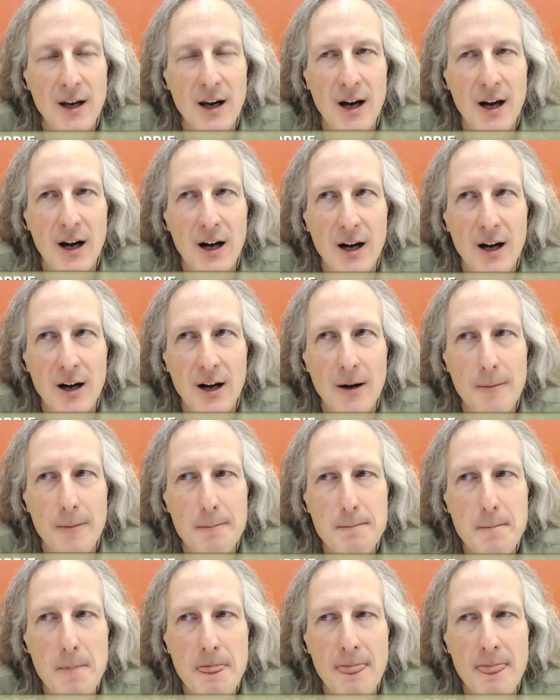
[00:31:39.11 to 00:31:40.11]

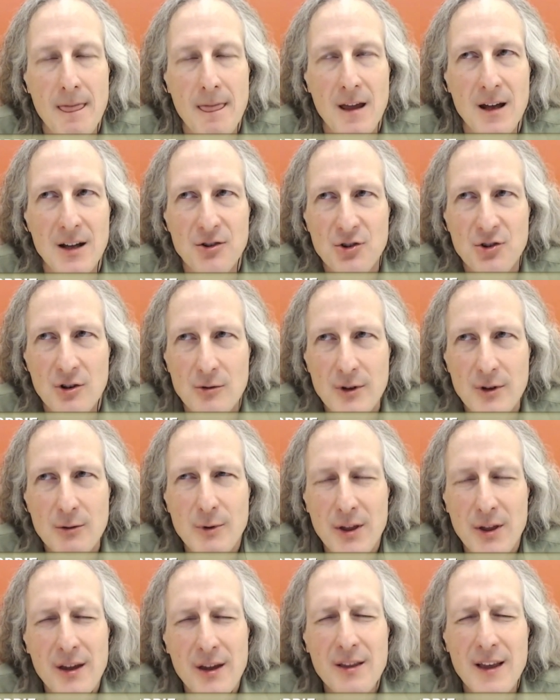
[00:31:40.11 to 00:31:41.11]
Um, and so we,
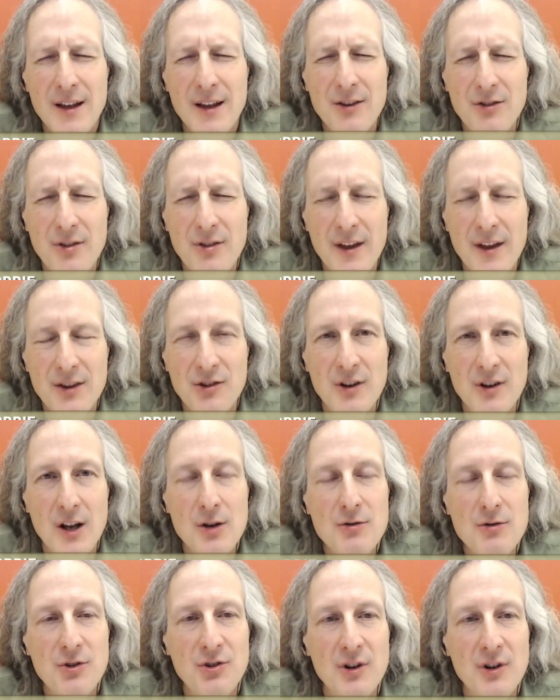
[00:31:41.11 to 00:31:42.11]
we think that that's an
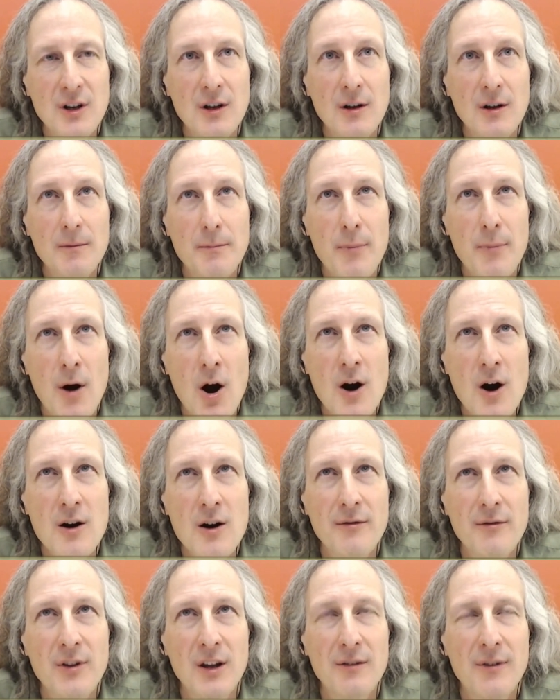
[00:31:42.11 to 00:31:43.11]
interesting part
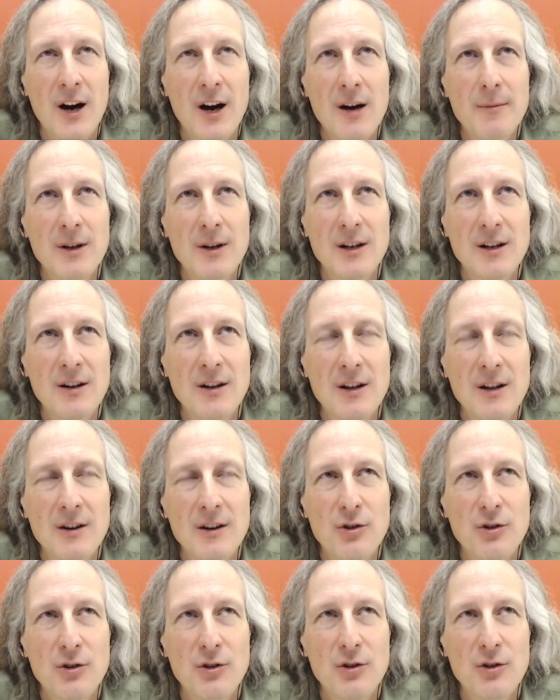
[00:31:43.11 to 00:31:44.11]
of the environment, and, and the
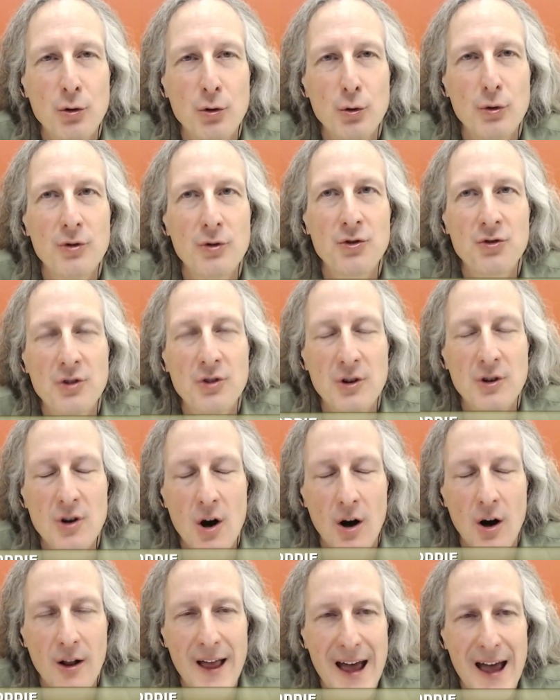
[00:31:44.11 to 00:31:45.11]
tools shouldn't
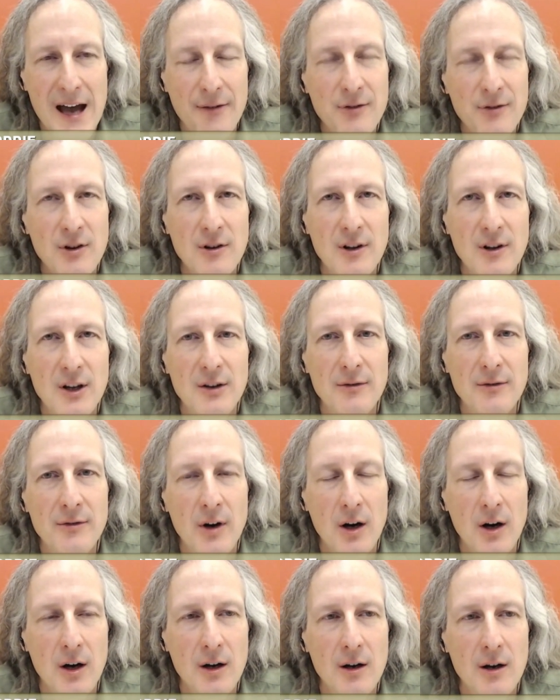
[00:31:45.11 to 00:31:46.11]
all have to live
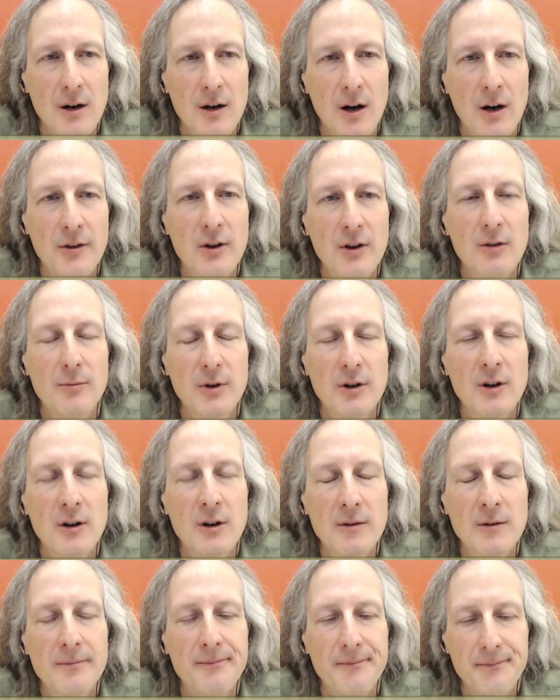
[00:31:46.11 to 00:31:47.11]
on, on the computer.